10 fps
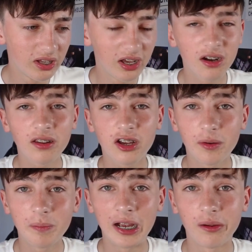He'll either
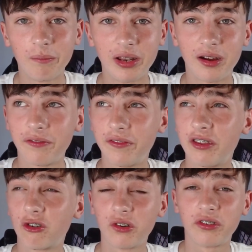come back and be like
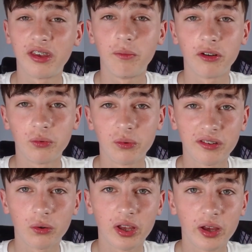5th choice keeper if we
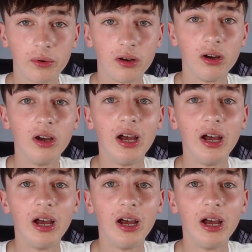sell Kepa